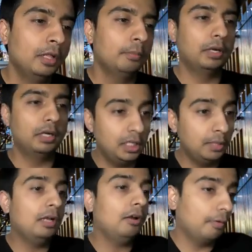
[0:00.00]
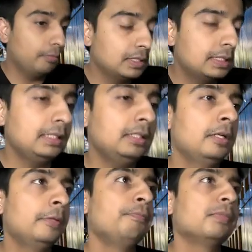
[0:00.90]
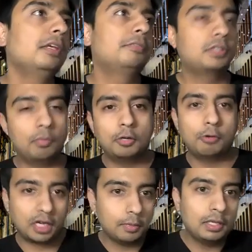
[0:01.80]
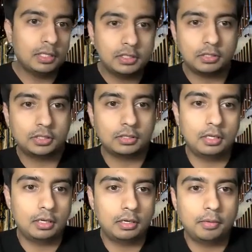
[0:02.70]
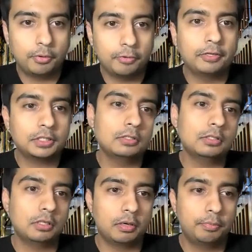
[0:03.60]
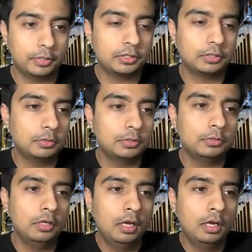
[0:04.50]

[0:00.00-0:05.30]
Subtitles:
But email, obviously, if someone recommends a professional or a person to you,